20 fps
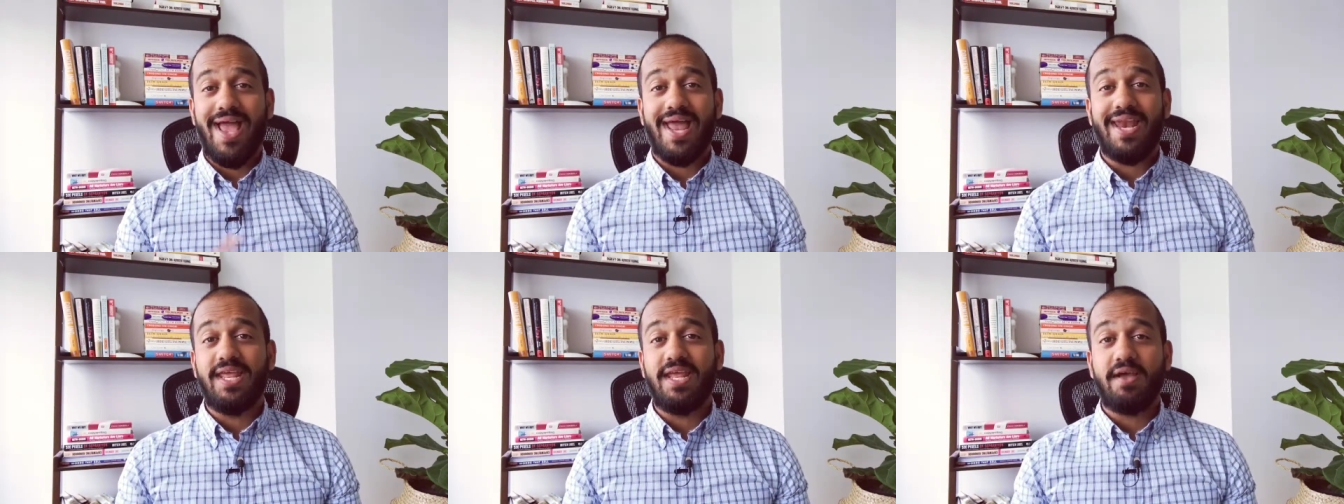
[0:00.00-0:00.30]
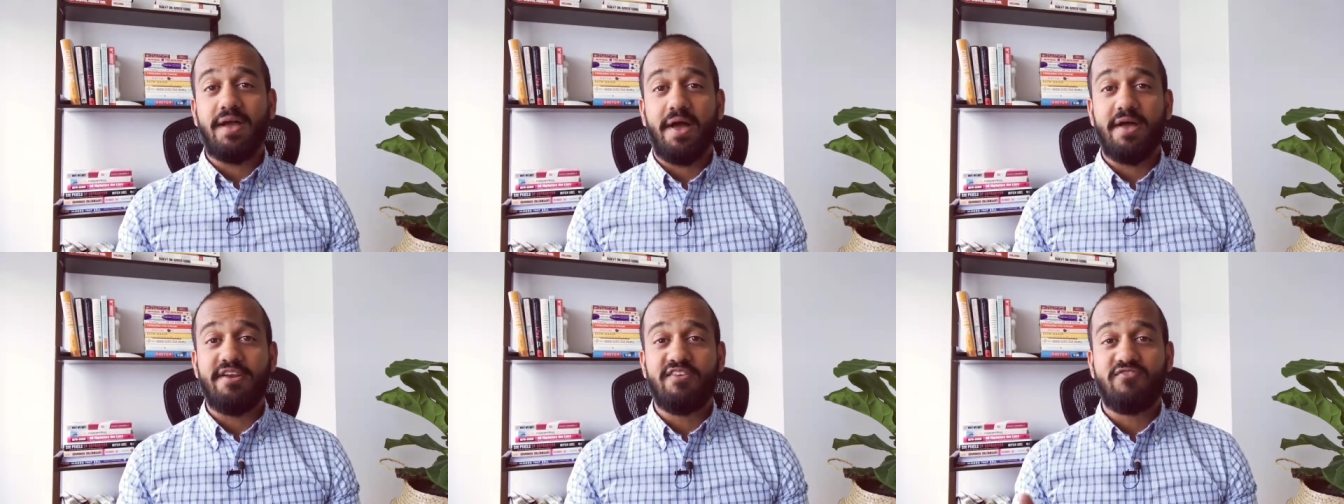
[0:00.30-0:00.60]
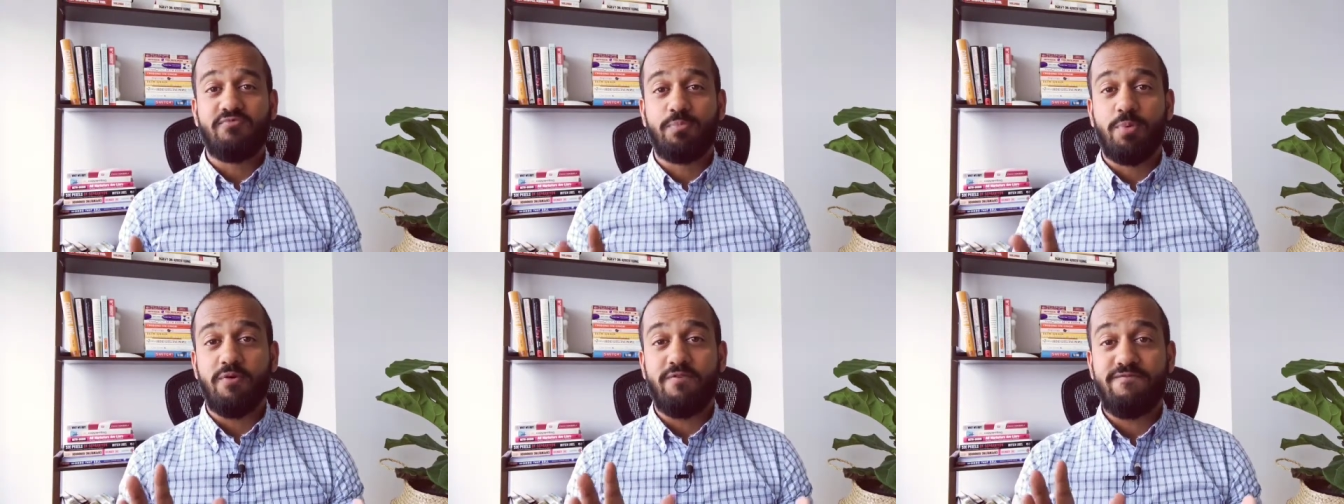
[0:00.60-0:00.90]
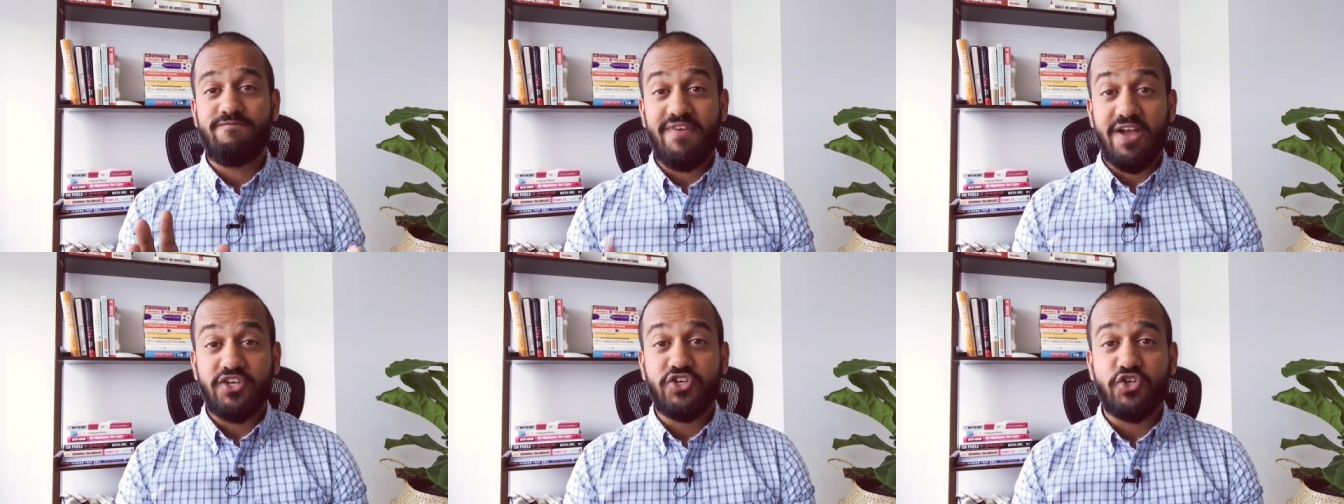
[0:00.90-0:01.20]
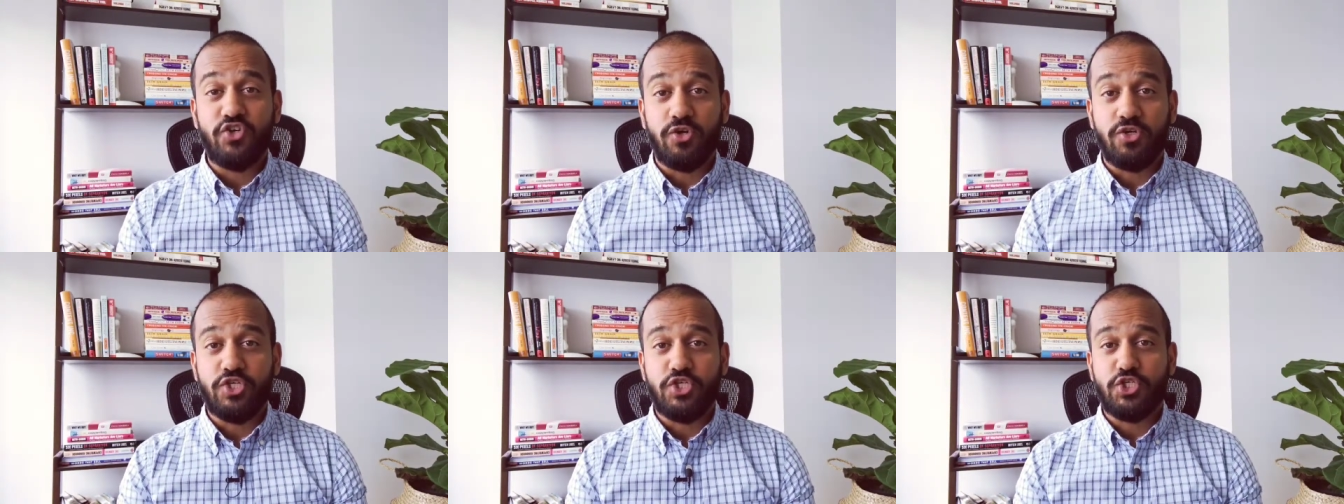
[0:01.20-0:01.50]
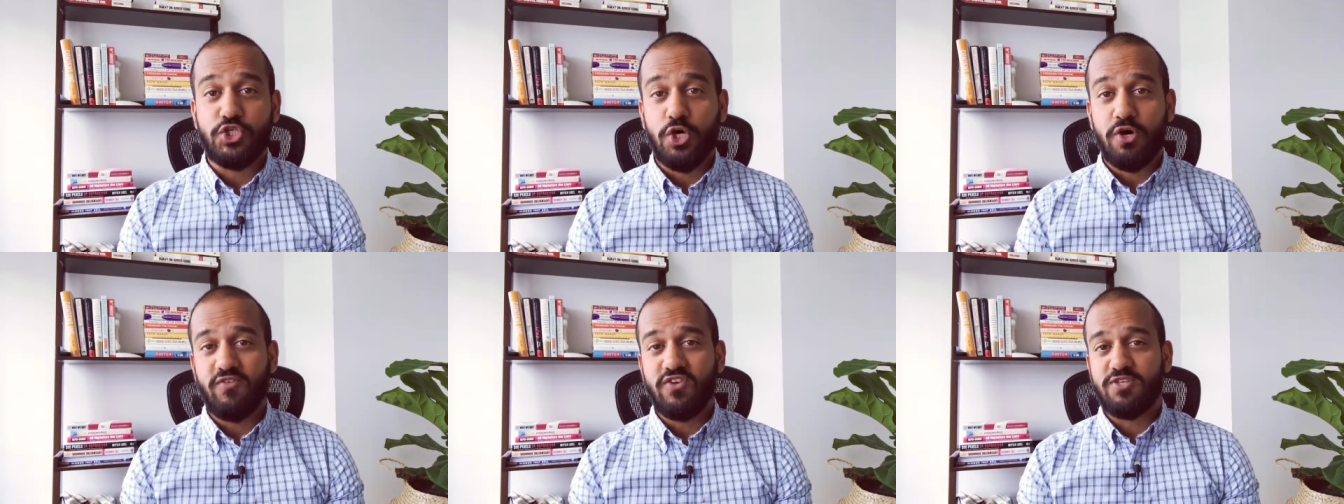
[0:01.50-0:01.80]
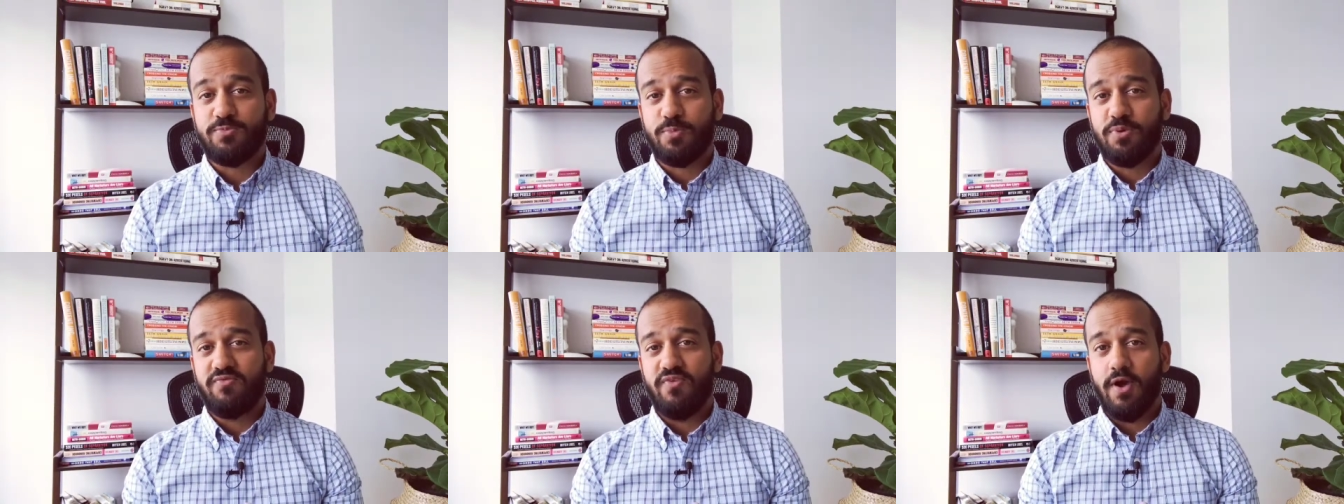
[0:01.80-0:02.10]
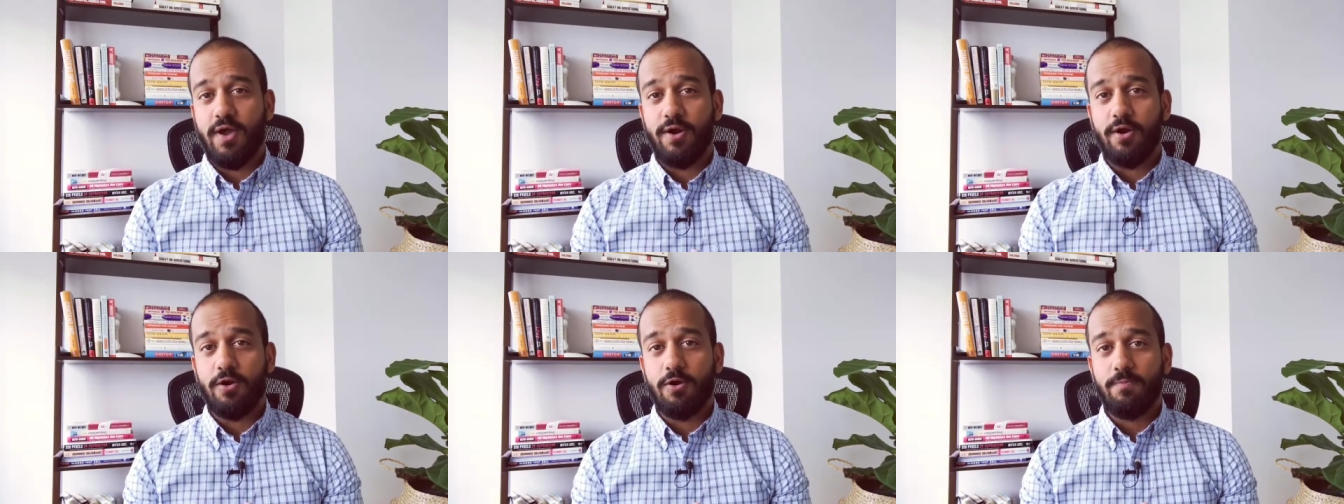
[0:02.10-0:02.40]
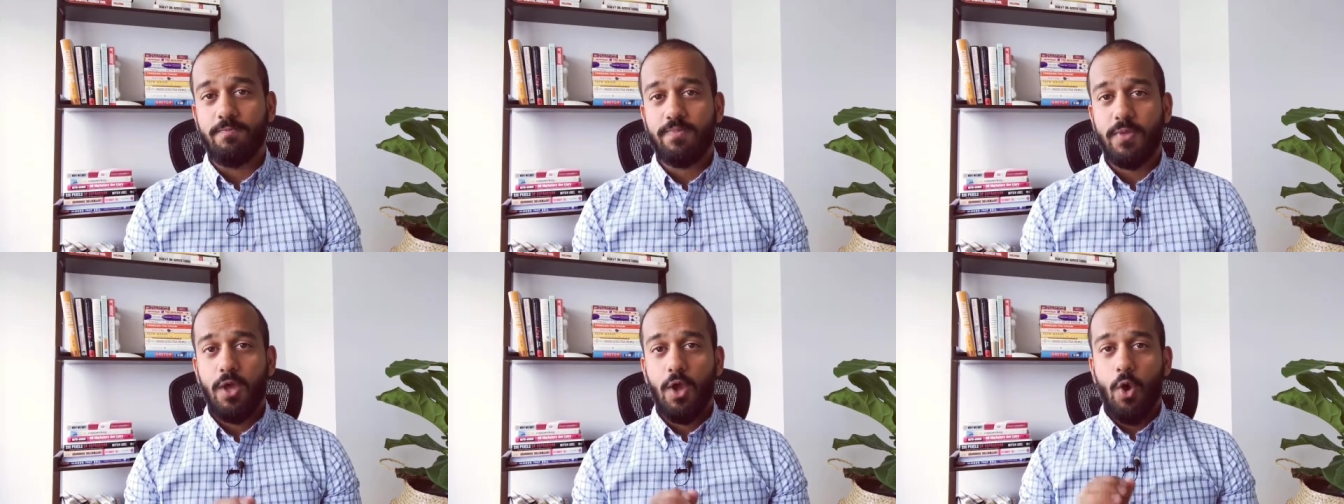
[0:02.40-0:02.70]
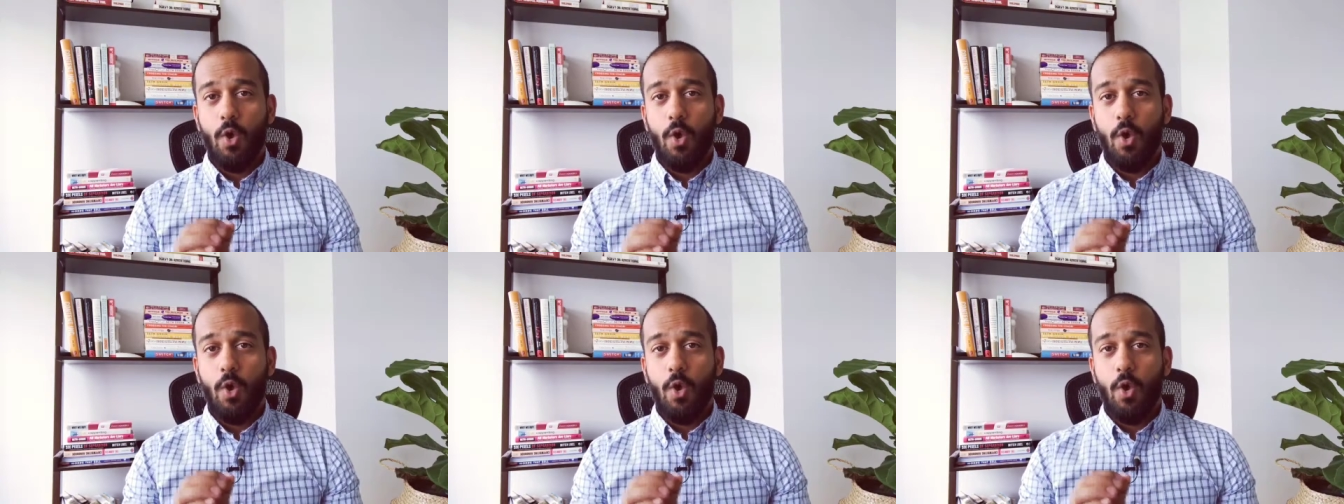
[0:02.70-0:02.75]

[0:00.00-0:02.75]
any kind of professional service provider,